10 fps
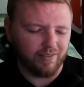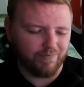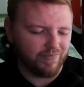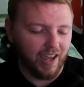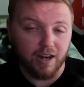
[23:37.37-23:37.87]

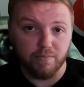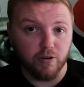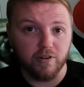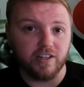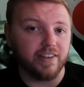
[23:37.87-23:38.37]
They had
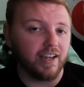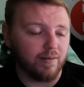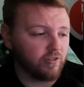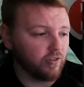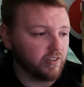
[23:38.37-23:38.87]
boomers, and they
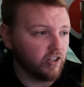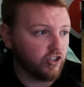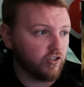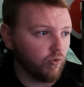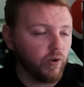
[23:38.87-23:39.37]
absolutely
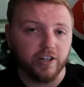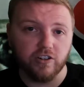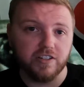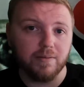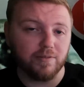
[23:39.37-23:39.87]
destroyed your team,